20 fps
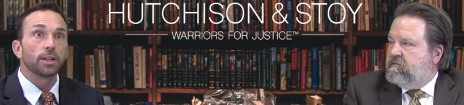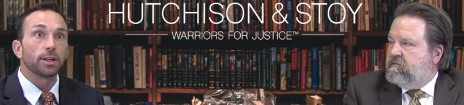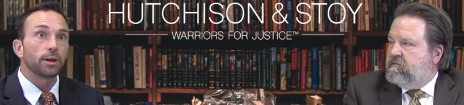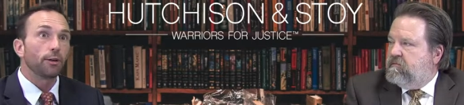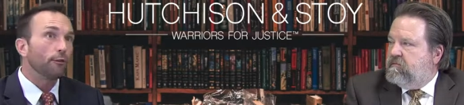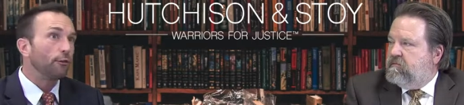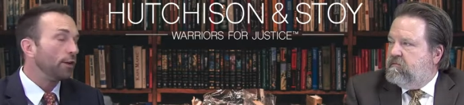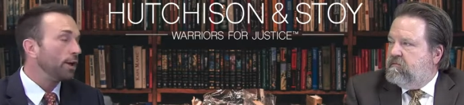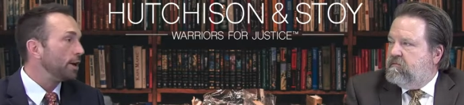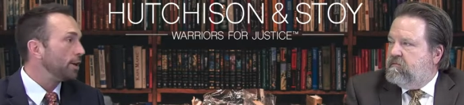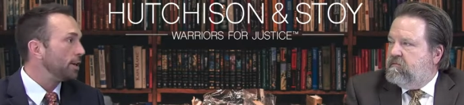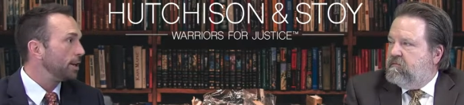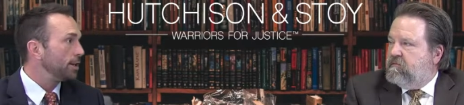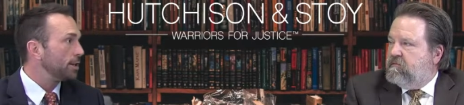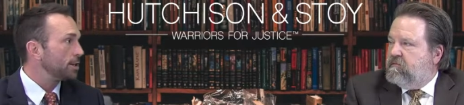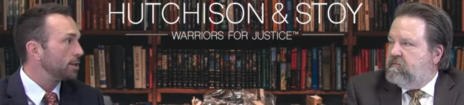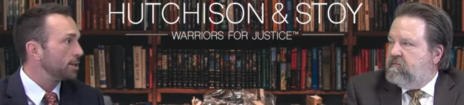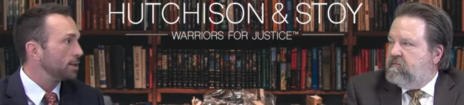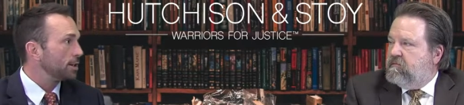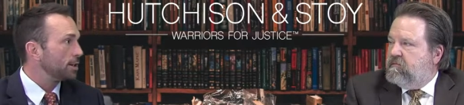Speaker 1: the
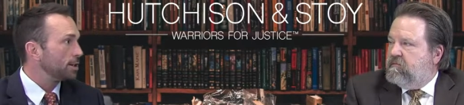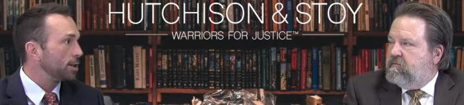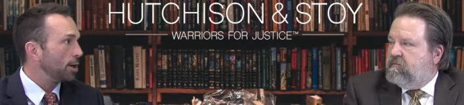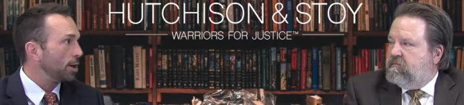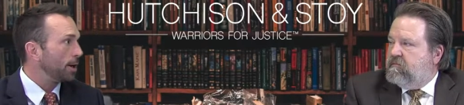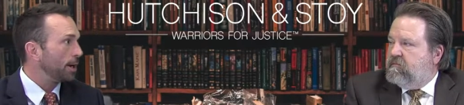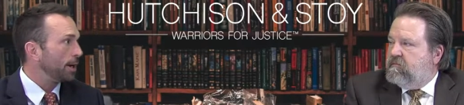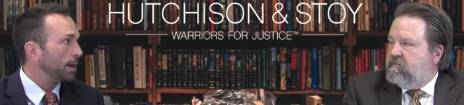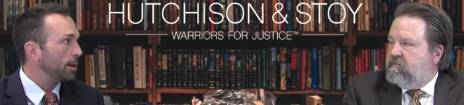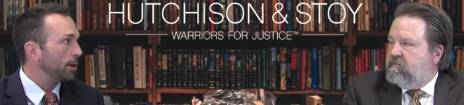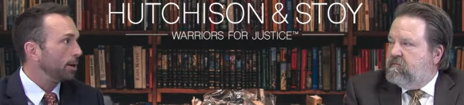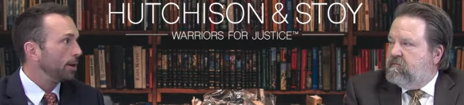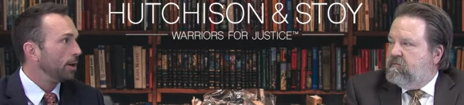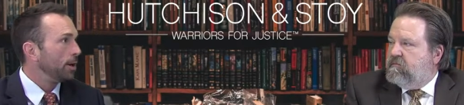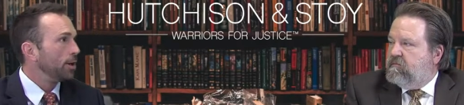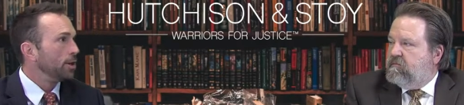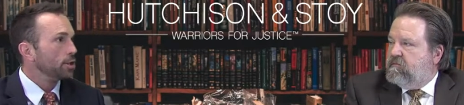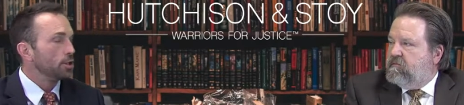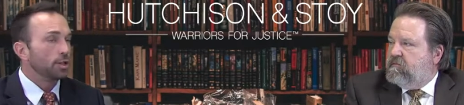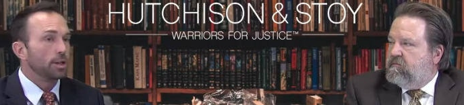defendant's attorney?
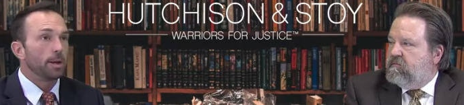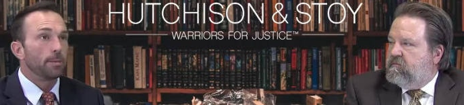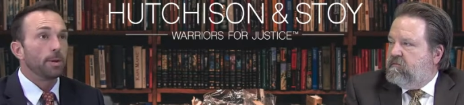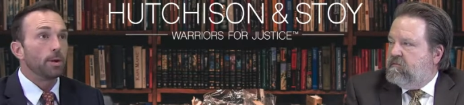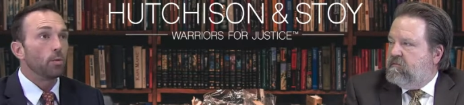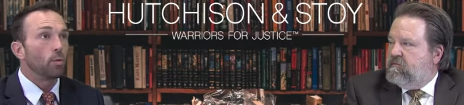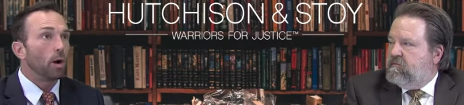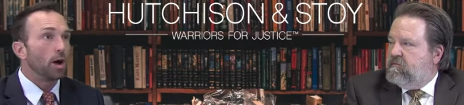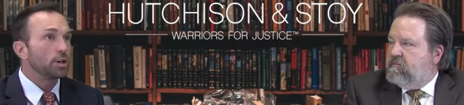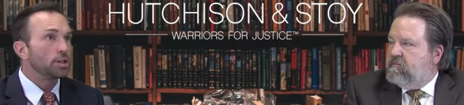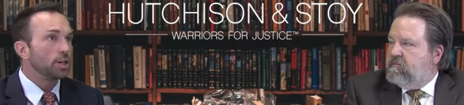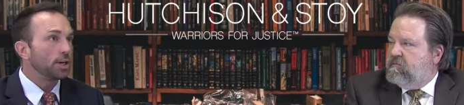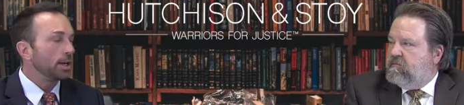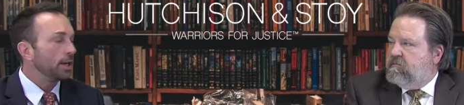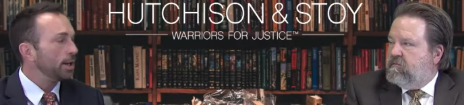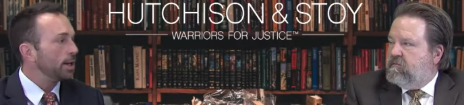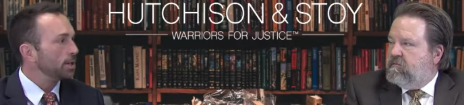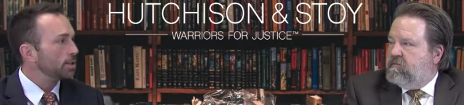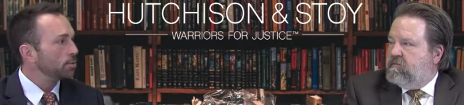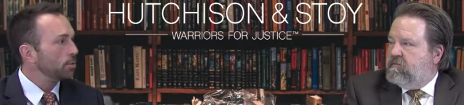Should they be watching
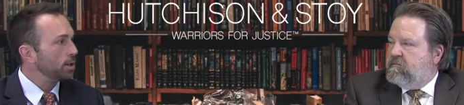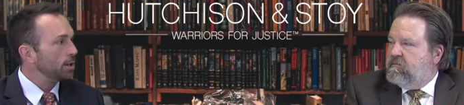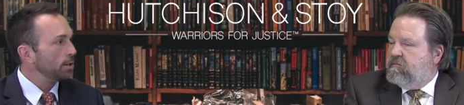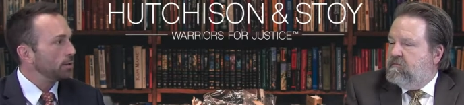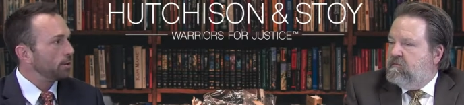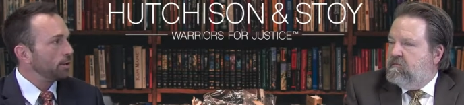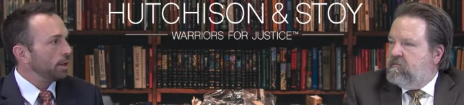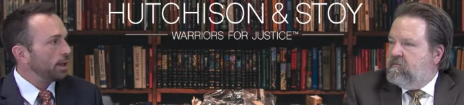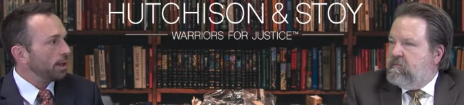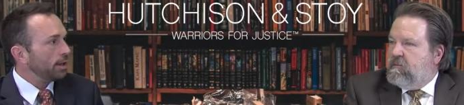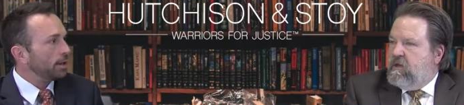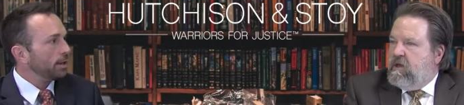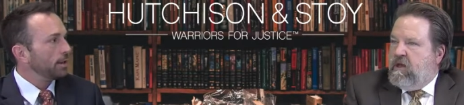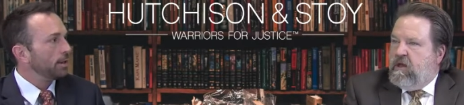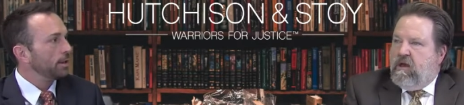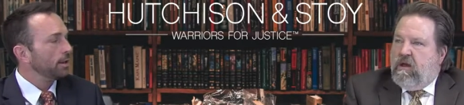us? What do you think?